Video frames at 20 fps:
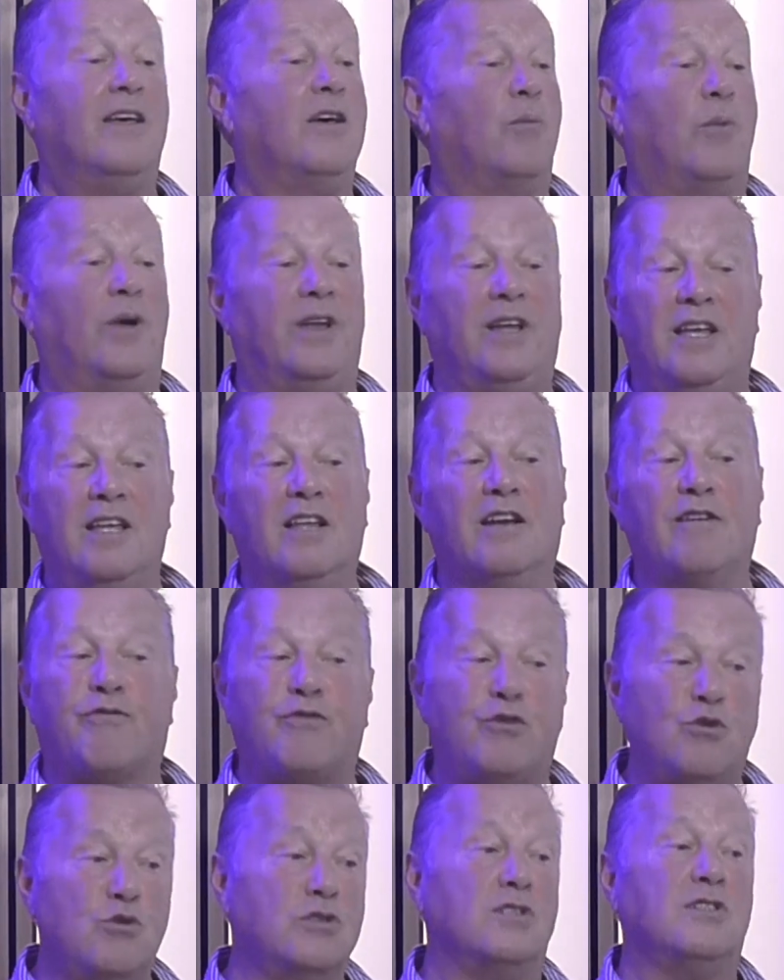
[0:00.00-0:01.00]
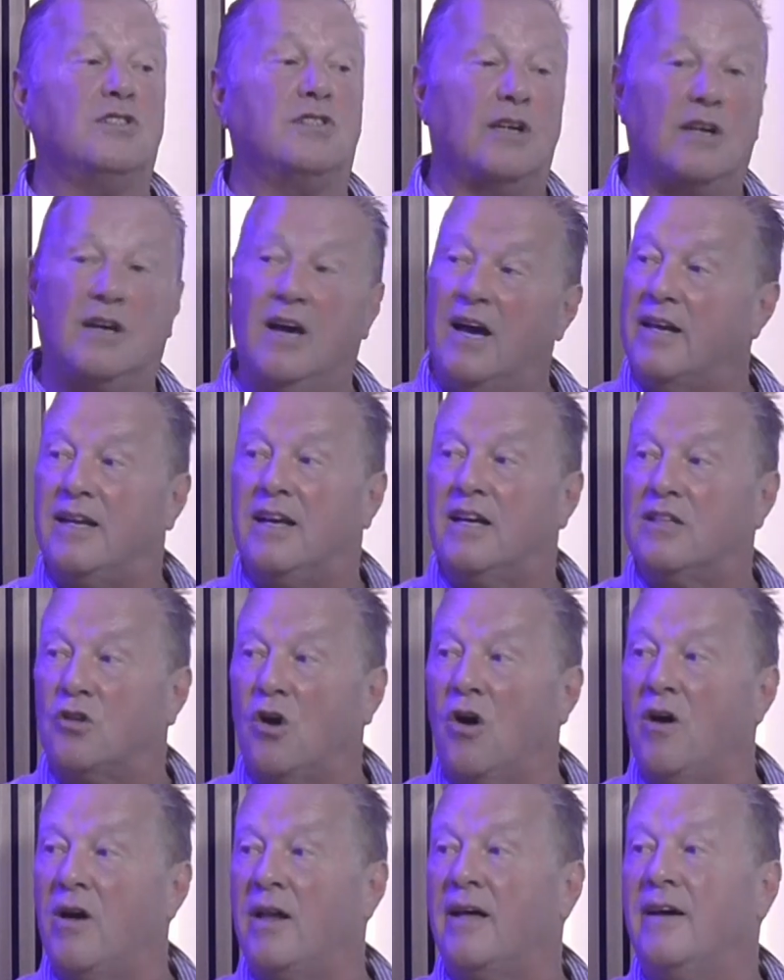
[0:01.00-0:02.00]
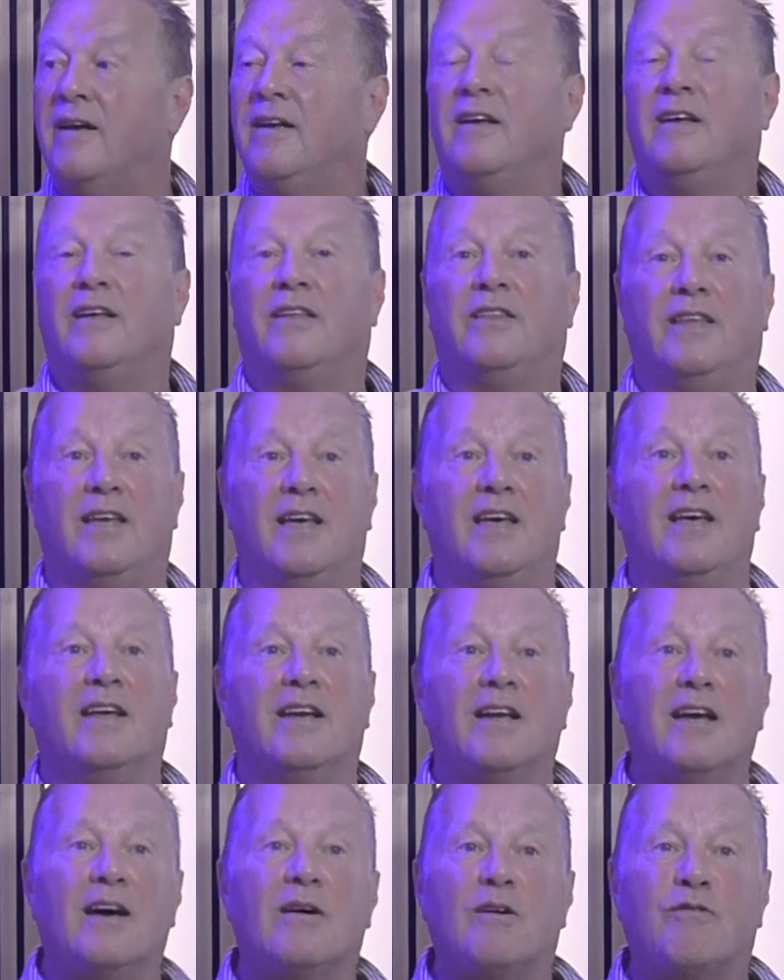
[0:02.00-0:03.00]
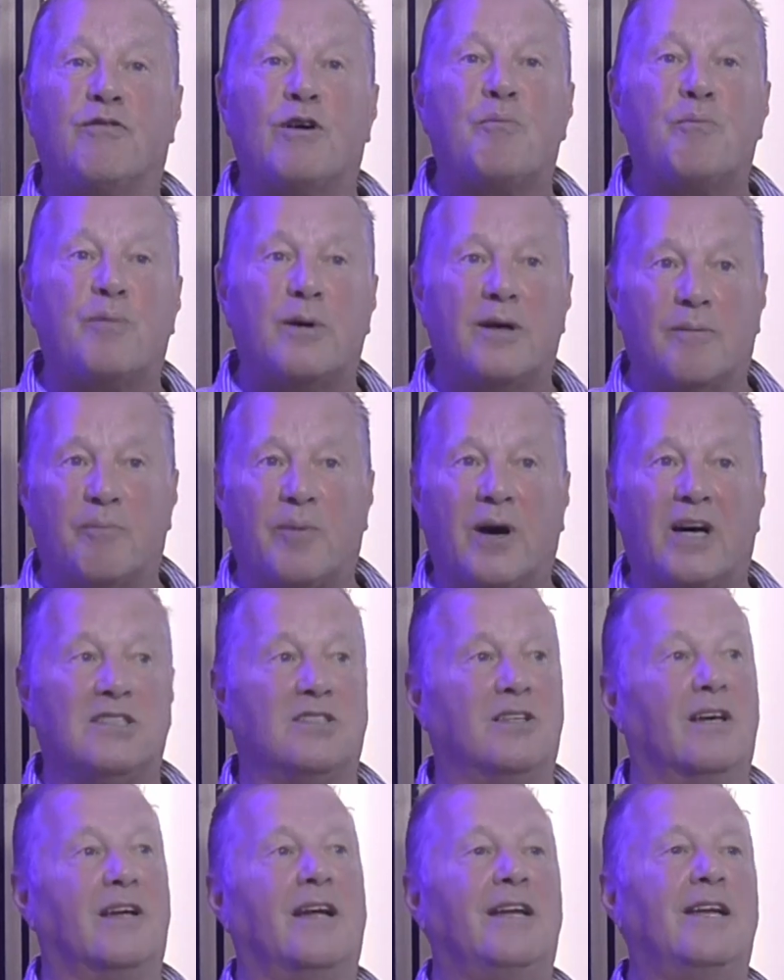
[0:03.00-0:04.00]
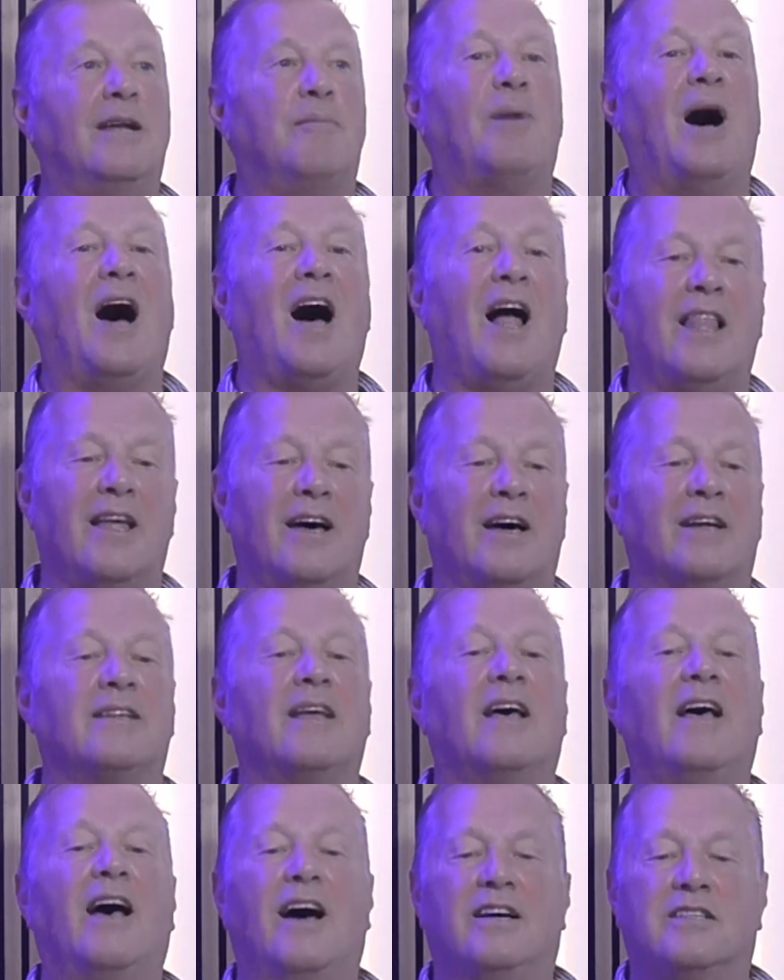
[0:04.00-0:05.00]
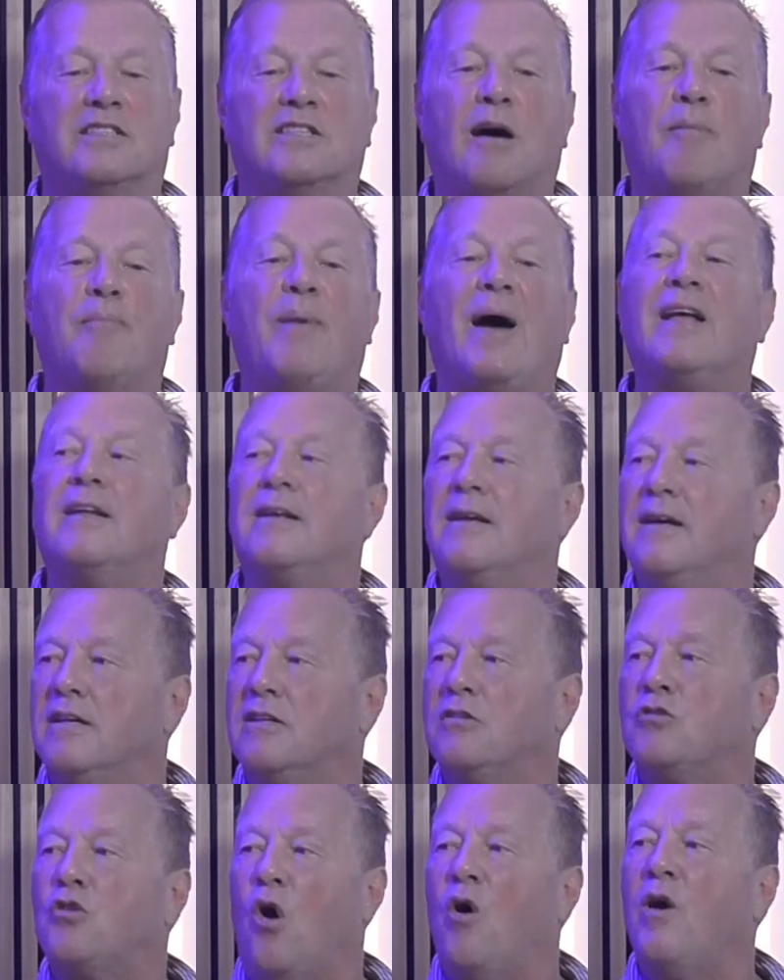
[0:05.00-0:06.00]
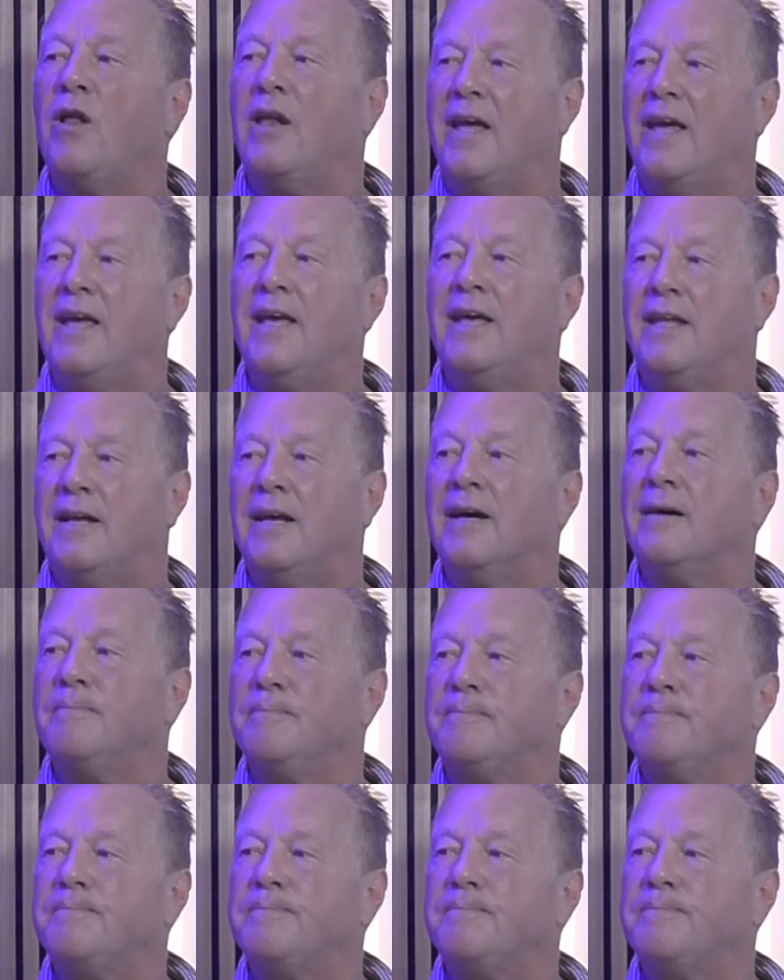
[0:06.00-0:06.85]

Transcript: When he refuses to go into a toilet, the area, if I put a picture in the Mallard, it's a big toilet area.